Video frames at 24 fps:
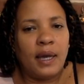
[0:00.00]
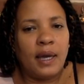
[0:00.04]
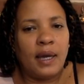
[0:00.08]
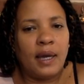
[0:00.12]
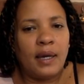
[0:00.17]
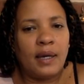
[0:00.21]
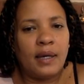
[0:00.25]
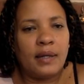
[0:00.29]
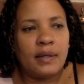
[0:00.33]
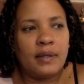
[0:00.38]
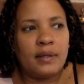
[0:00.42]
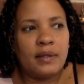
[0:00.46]

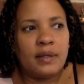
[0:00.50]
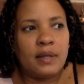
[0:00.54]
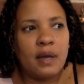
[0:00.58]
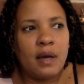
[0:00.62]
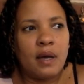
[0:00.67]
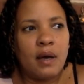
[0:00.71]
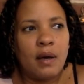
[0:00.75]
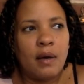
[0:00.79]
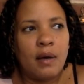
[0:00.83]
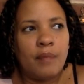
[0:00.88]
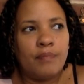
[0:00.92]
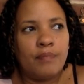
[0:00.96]
And
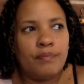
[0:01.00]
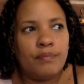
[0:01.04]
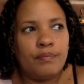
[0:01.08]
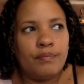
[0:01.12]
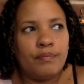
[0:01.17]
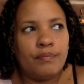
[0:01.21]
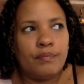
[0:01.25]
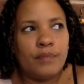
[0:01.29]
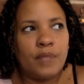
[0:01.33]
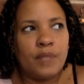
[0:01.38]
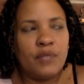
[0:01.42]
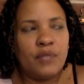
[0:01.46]

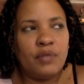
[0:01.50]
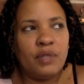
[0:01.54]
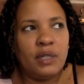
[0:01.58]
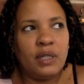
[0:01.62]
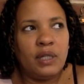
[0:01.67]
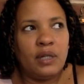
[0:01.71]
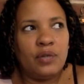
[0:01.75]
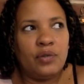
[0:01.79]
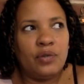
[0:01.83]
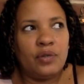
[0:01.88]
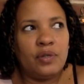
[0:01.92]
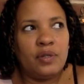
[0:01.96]
it's
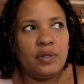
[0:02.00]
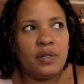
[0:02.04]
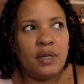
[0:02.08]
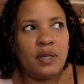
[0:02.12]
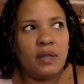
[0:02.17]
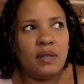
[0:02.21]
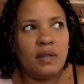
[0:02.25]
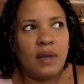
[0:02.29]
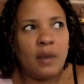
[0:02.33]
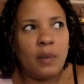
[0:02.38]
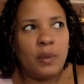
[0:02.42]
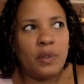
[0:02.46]
really
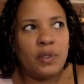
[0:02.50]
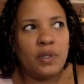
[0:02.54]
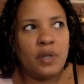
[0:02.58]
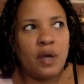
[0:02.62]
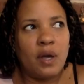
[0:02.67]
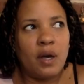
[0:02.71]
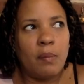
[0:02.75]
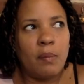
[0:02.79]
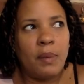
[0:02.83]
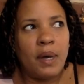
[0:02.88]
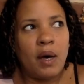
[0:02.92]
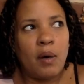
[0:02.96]
interesting that we
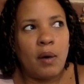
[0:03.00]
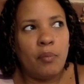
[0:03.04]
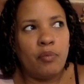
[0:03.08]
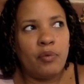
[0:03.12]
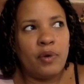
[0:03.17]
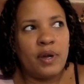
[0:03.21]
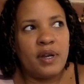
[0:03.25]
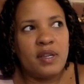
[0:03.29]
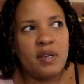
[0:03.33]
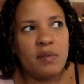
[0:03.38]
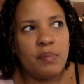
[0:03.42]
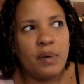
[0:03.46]
talk about
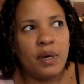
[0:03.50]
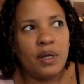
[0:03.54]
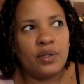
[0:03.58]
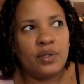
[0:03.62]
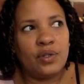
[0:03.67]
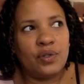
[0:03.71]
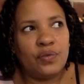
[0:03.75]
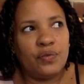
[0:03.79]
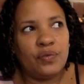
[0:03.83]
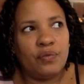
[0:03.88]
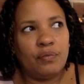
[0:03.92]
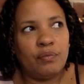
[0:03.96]
Brady
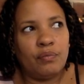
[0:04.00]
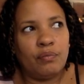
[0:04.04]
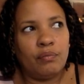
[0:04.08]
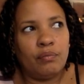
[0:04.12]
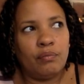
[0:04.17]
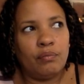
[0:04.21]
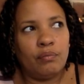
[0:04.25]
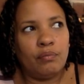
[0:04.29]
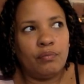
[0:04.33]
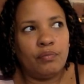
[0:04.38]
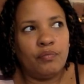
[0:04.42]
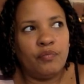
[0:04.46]
Bunch
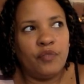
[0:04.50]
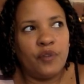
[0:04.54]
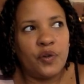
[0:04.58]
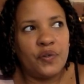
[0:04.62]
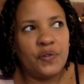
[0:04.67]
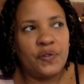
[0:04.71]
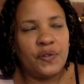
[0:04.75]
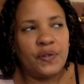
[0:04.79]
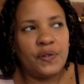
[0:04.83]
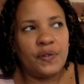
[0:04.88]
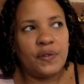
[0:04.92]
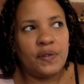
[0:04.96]

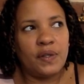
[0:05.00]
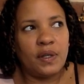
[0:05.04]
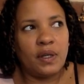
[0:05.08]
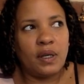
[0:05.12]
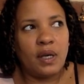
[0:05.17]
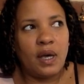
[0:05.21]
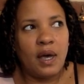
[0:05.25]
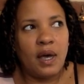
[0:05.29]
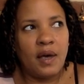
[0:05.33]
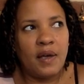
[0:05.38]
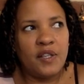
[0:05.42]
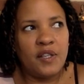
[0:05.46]
versus The
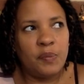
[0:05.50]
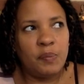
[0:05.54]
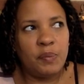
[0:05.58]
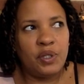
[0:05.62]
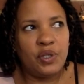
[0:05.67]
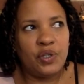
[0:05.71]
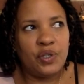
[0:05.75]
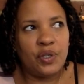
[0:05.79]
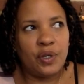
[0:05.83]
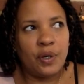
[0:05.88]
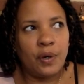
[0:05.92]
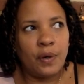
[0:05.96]
Cosby
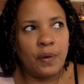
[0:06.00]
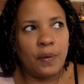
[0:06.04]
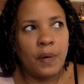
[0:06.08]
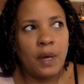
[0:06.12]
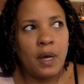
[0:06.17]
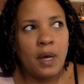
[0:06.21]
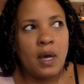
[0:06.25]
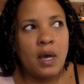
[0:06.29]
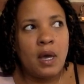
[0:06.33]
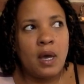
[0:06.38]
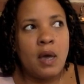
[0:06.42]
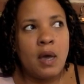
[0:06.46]
Show,
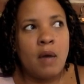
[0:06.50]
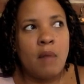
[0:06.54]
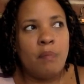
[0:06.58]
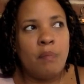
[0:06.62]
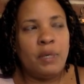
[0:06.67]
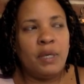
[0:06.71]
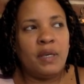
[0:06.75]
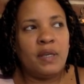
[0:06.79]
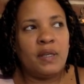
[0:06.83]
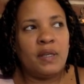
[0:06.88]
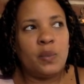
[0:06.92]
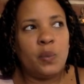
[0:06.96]

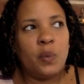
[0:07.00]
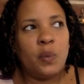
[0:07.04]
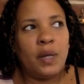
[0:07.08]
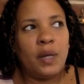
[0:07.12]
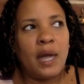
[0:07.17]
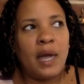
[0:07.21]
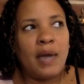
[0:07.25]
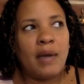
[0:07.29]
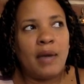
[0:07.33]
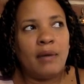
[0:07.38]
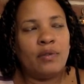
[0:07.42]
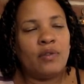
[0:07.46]
because
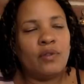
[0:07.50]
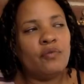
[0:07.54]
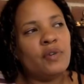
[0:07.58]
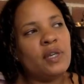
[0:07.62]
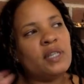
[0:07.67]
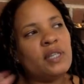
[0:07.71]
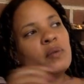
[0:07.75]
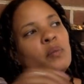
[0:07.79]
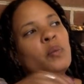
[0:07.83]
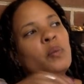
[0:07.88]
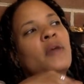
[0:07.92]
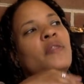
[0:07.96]
the
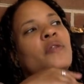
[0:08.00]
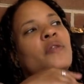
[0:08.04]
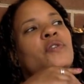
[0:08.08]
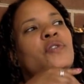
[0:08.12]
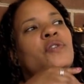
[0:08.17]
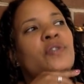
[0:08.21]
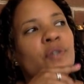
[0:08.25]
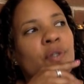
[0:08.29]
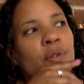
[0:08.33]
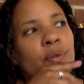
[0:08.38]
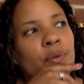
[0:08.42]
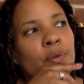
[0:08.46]
reason why
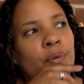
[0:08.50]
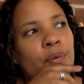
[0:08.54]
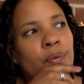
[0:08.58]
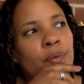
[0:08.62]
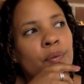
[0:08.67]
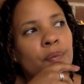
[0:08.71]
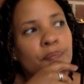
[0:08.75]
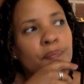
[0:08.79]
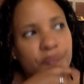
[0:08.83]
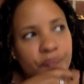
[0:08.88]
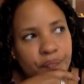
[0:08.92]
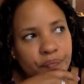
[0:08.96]
those
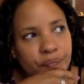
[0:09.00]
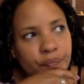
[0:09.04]
two